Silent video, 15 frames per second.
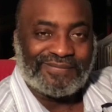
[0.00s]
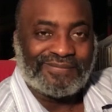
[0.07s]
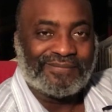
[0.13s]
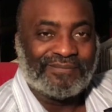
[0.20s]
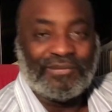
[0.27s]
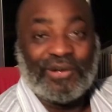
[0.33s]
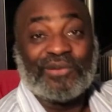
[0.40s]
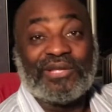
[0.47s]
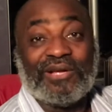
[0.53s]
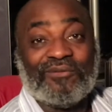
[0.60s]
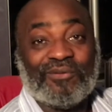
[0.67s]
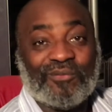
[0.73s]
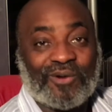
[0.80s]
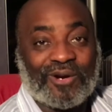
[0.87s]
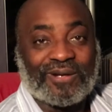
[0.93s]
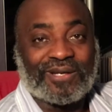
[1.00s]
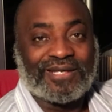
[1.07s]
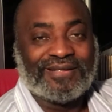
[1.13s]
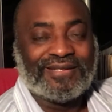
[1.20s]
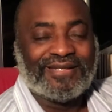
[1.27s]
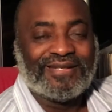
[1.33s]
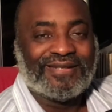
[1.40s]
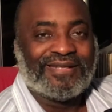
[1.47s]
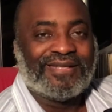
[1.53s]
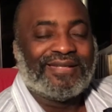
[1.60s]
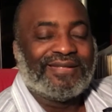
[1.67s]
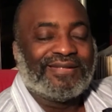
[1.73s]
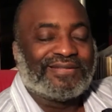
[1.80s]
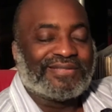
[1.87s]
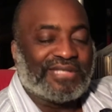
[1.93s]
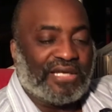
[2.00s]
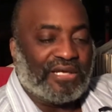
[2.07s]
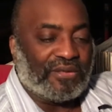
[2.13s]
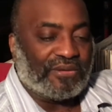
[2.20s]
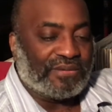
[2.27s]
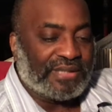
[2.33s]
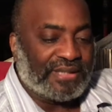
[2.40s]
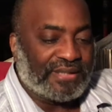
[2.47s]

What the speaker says: Both of them work. So,